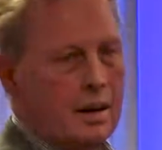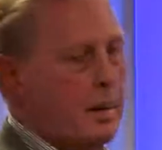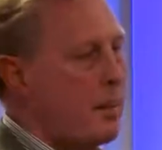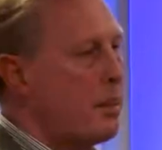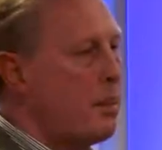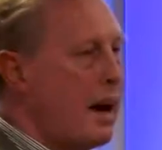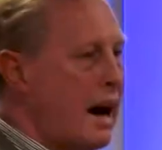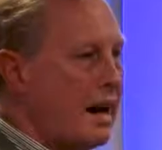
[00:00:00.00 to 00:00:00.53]

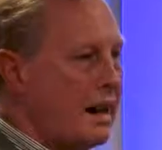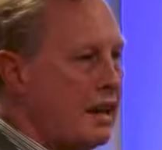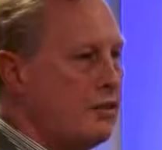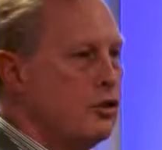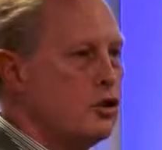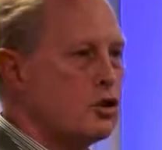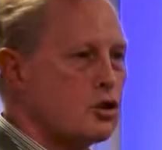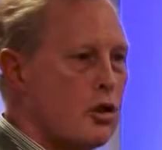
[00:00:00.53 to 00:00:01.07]
But if
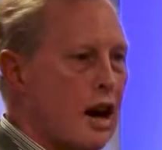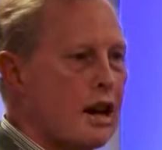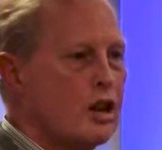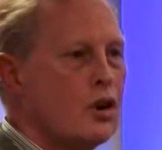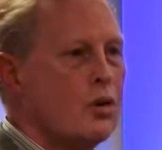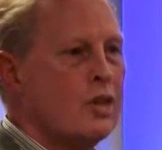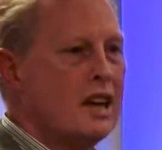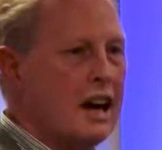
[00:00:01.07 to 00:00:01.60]
you try to
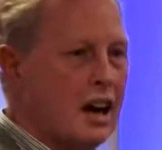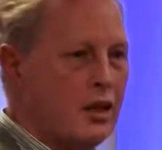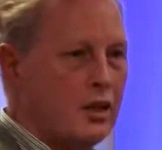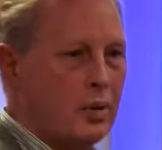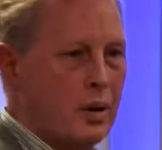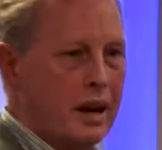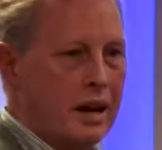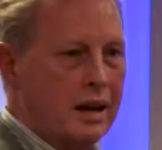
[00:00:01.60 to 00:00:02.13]
go the other
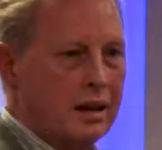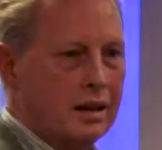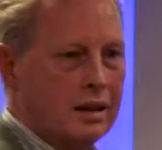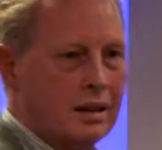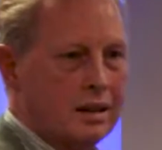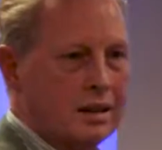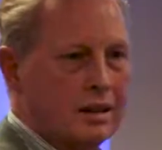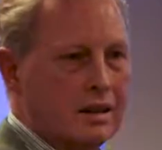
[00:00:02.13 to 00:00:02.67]
way,
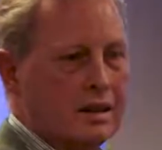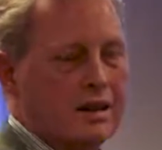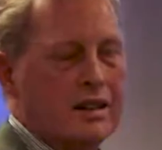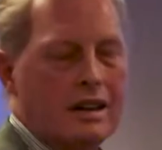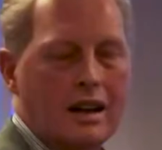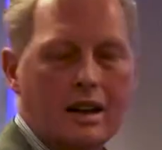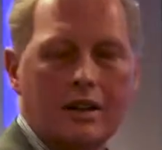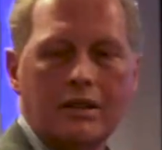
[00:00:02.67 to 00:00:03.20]

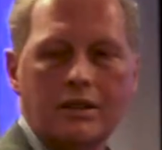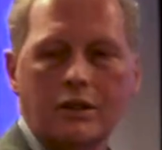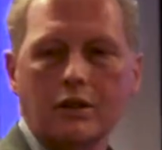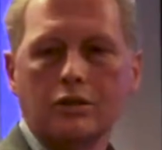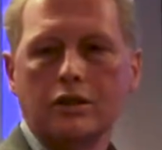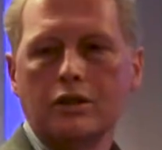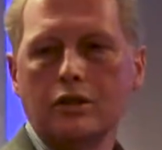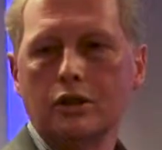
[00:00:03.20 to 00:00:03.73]
now
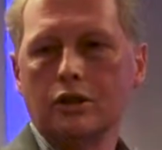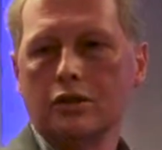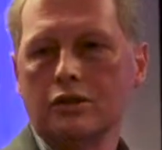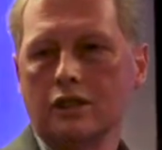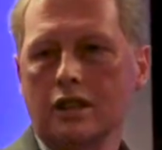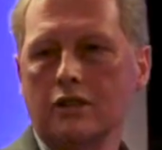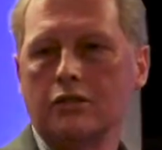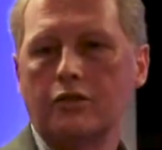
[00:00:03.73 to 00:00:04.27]
those of you who've
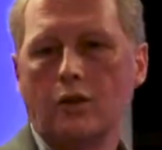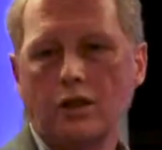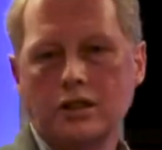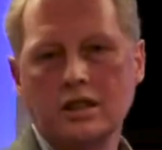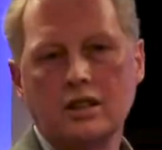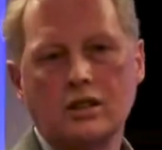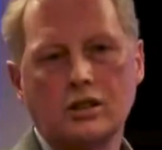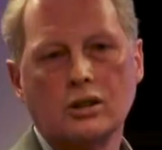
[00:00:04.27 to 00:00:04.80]
seen
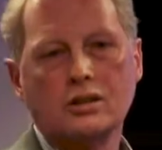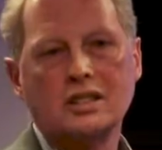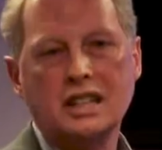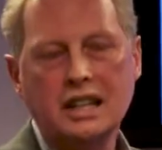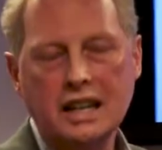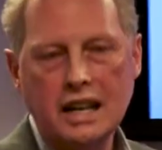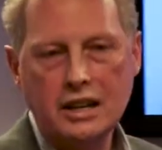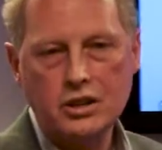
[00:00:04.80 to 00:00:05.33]
14-year-old
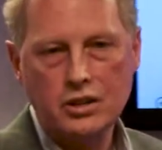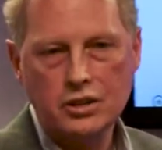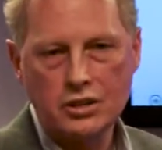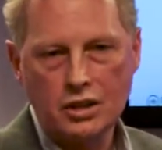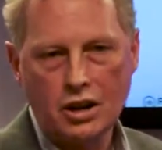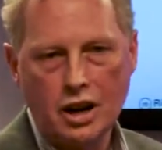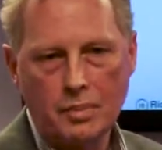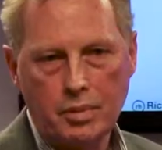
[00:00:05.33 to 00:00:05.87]
teenagers
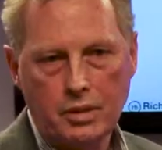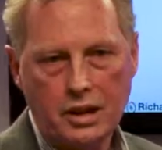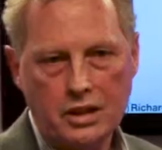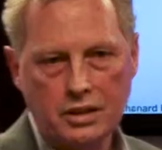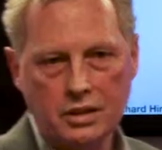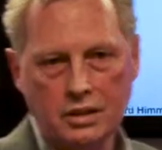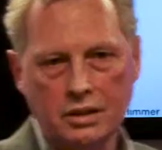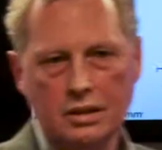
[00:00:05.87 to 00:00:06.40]
in
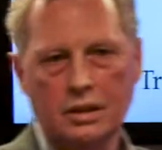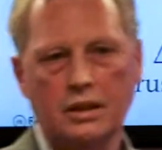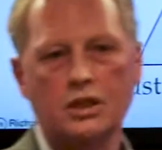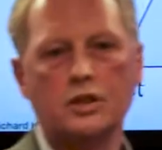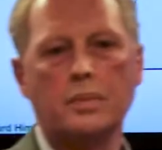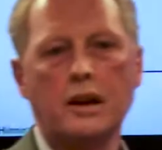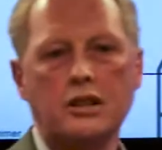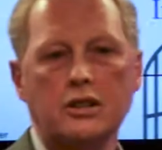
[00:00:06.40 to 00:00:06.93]
operation,
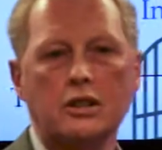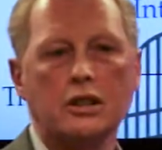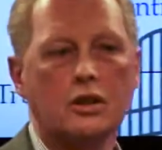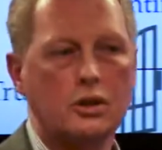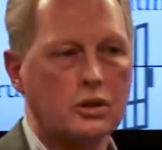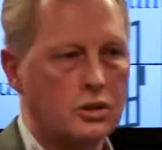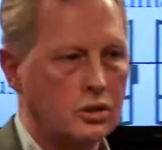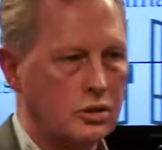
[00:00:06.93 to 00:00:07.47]
especially
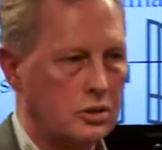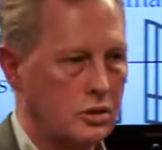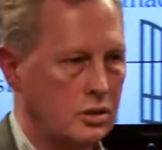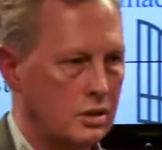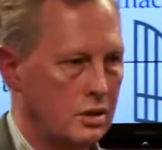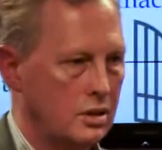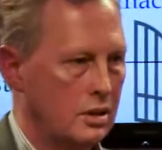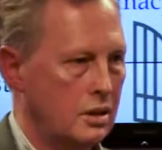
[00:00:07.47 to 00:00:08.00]
girls,
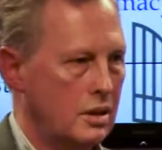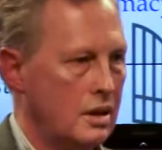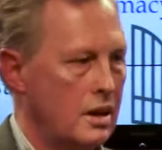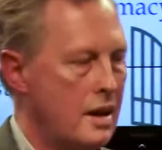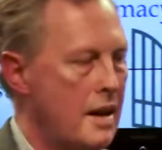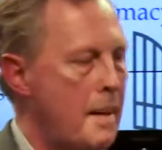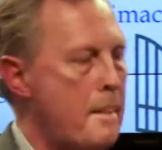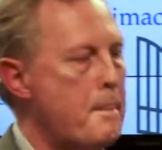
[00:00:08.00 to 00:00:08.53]

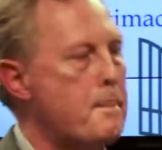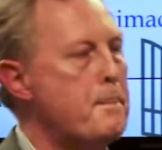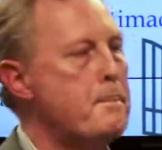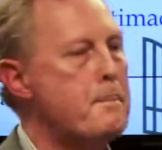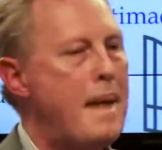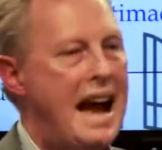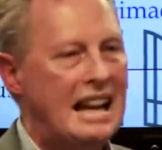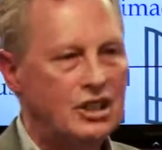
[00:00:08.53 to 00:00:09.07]

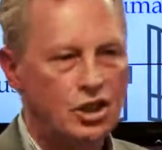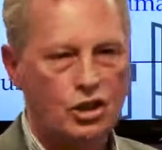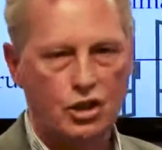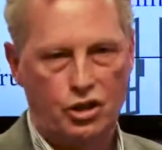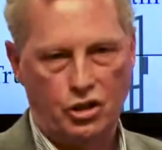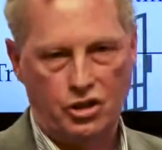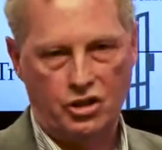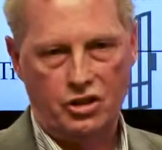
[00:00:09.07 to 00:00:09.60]

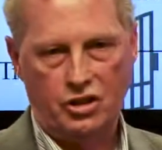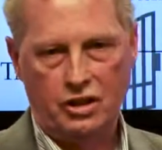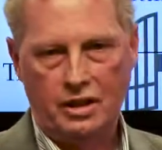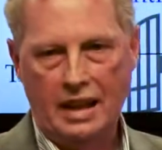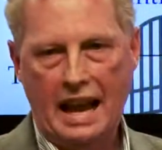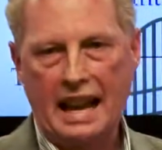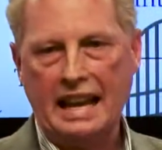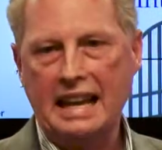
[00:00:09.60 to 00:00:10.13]
masters
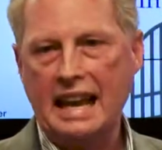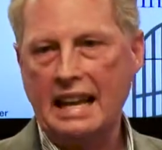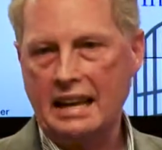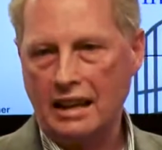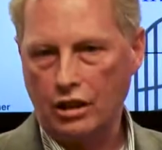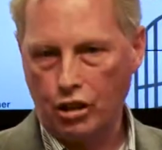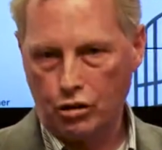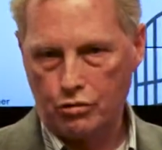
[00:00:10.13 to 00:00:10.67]
at
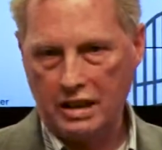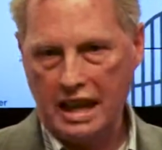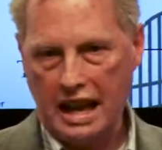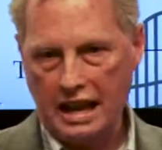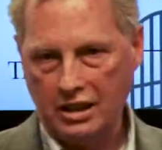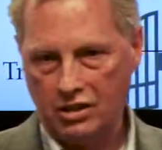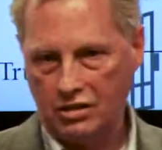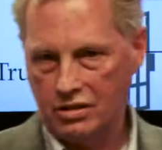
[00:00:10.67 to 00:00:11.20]
gaining the three
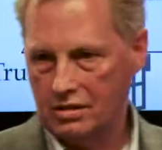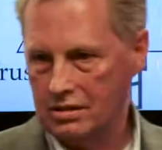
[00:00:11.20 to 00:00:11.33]
A's.